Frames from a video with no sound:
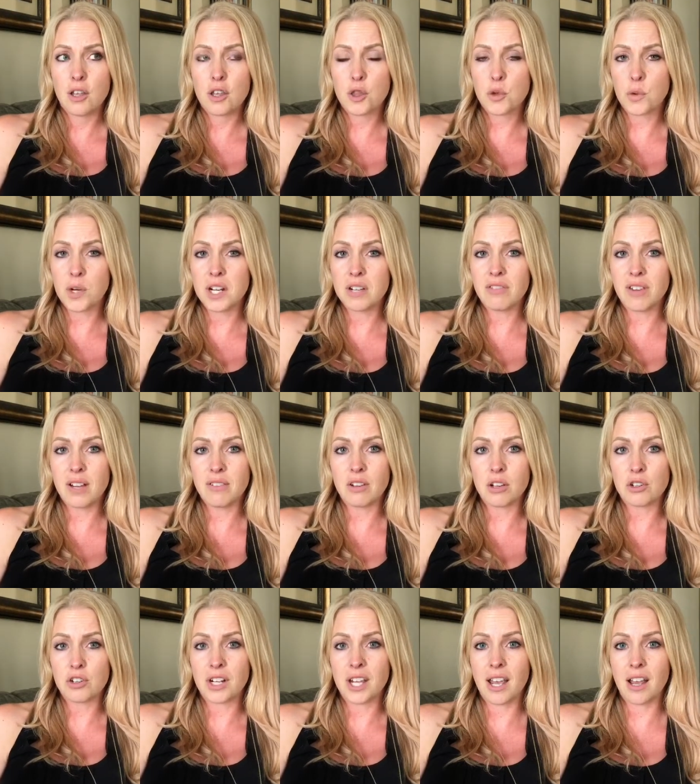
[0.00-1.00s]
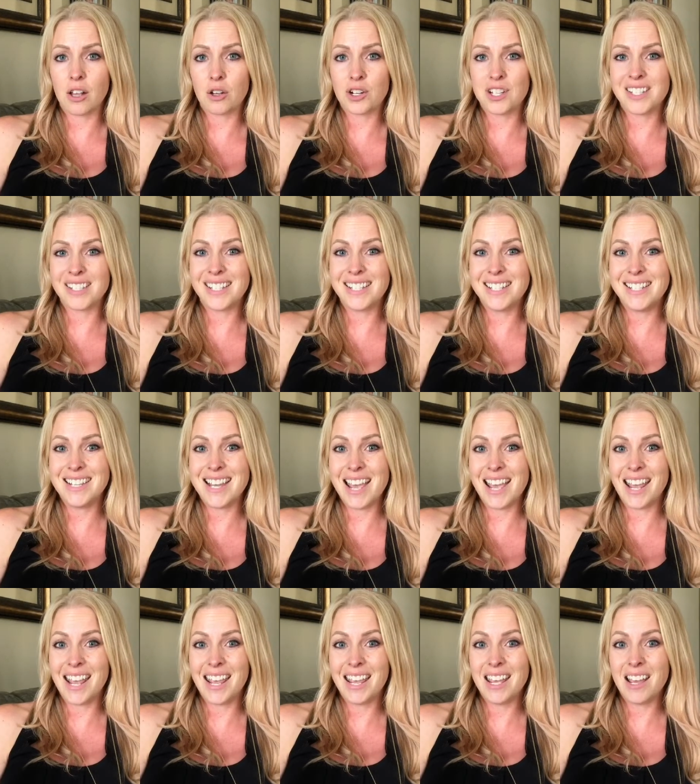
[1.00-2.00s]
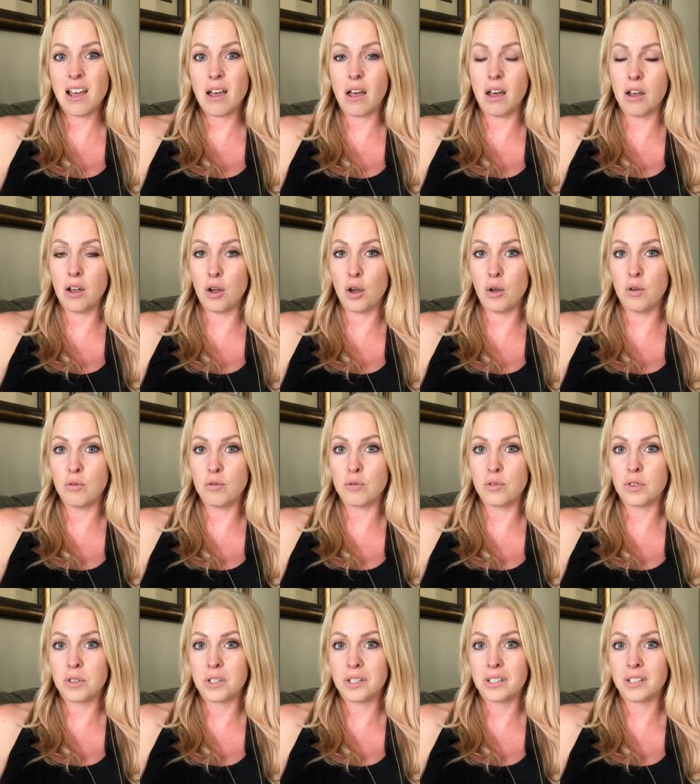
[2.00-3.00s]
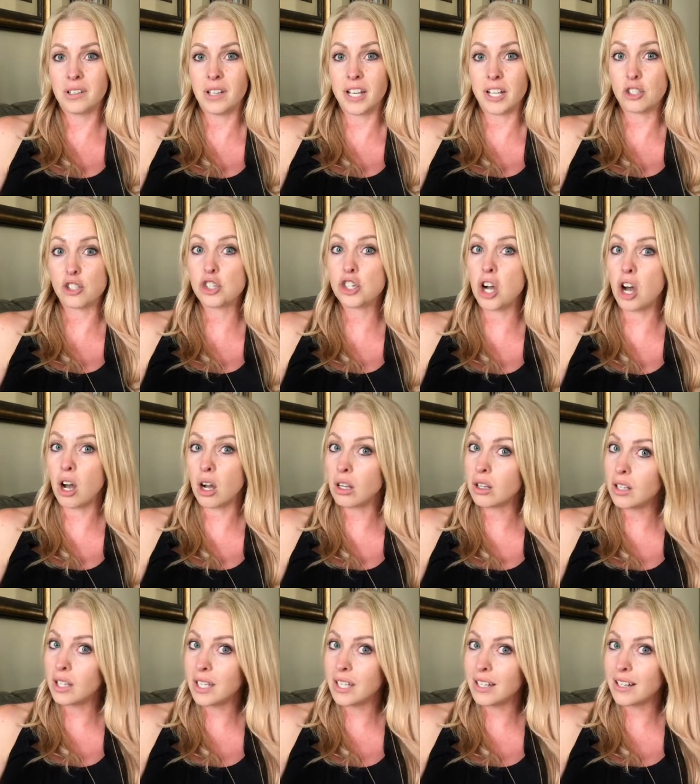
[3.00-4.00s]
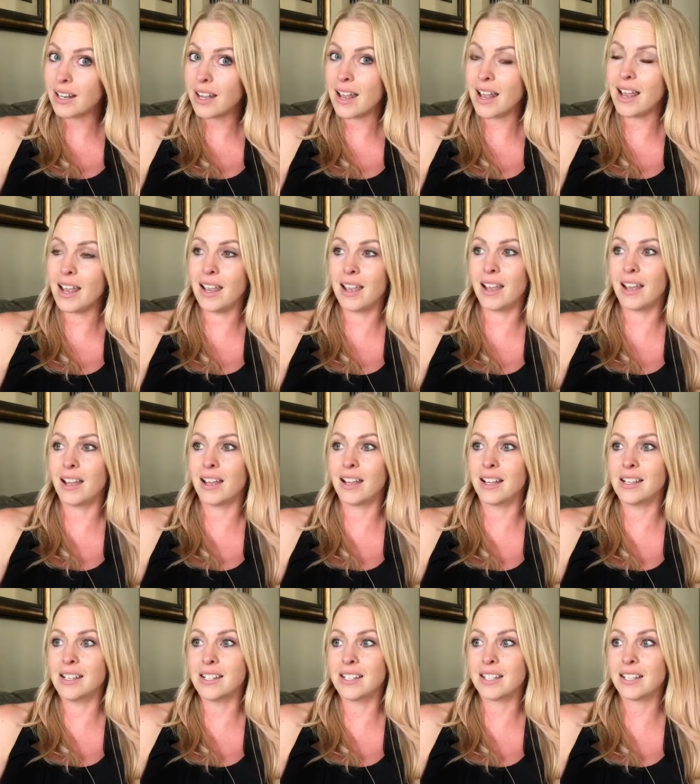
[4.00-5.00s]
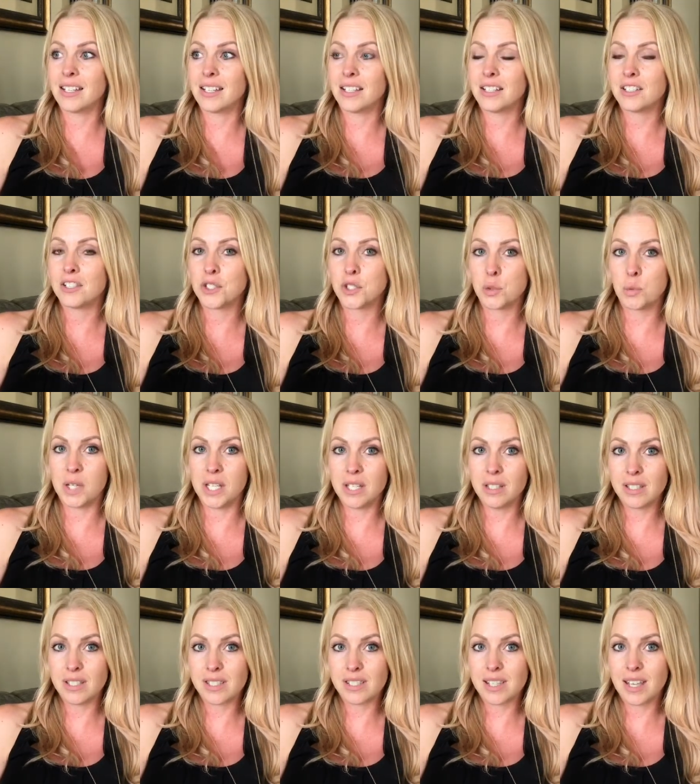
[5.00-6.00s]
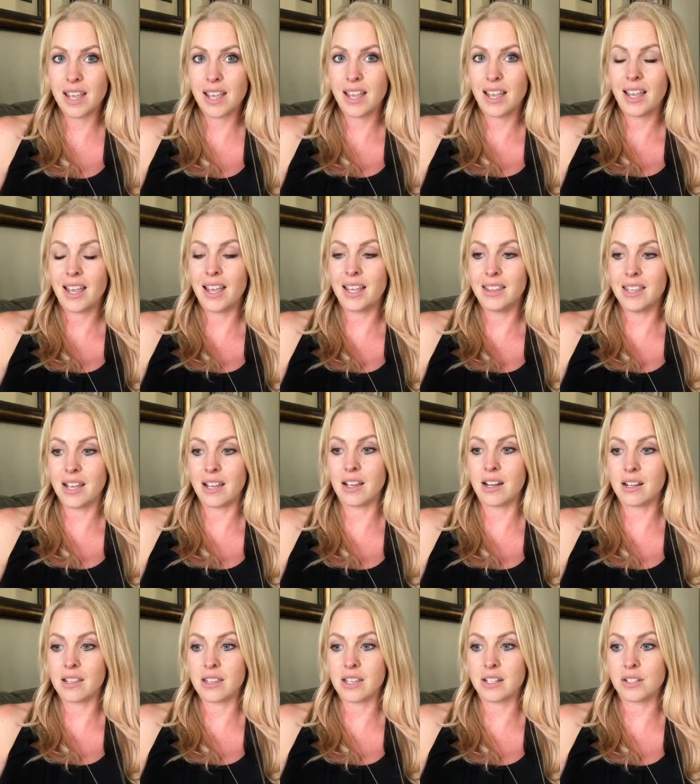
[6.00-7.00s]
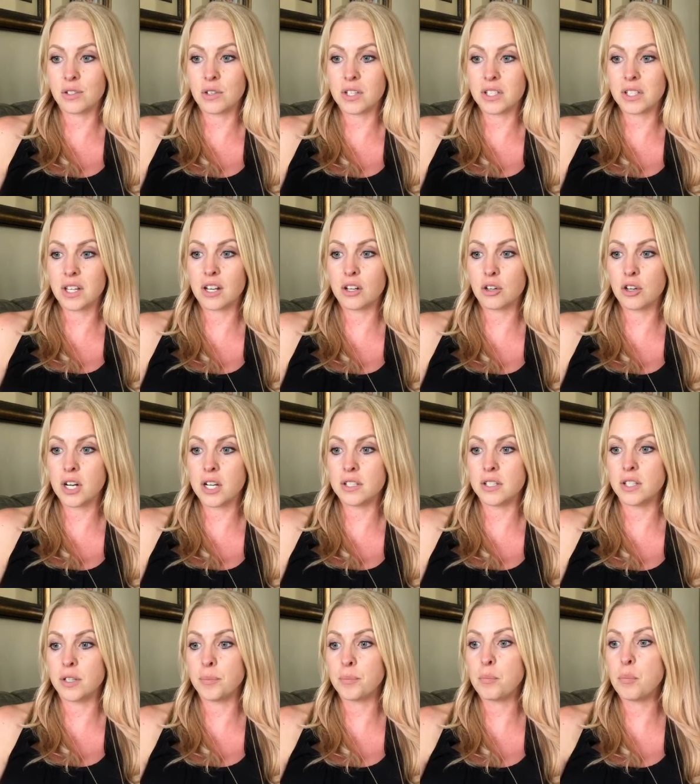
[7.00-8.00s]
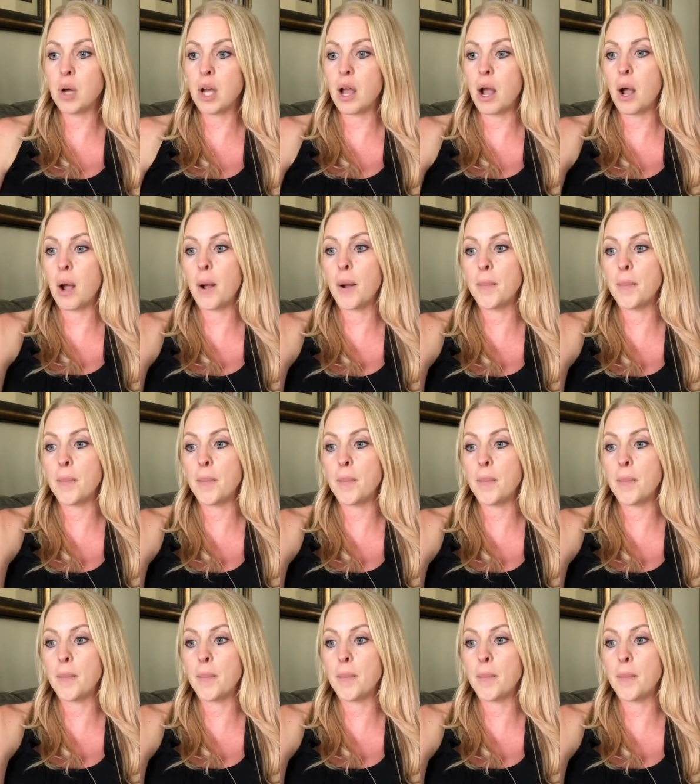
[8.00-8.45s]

300 to 500 calories a day of like chocolate and sweets and that kind of thing. So that's kind of crazy. But